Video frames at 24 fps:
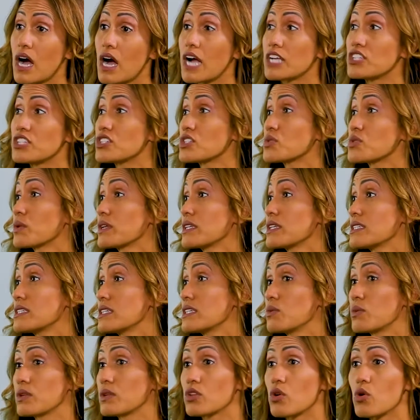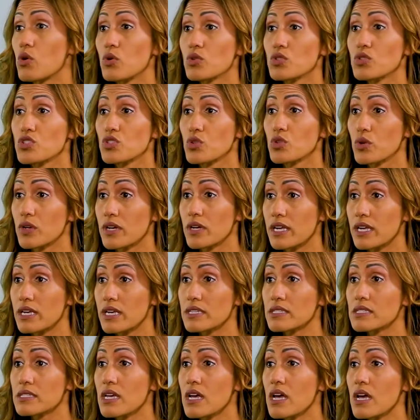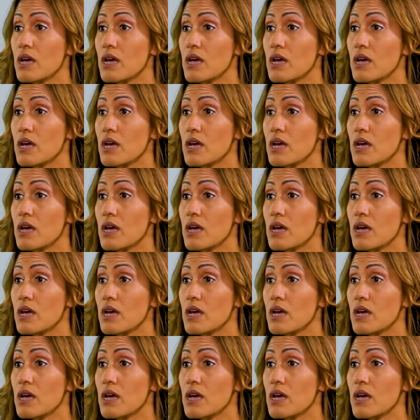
I just want to see what the whole story is,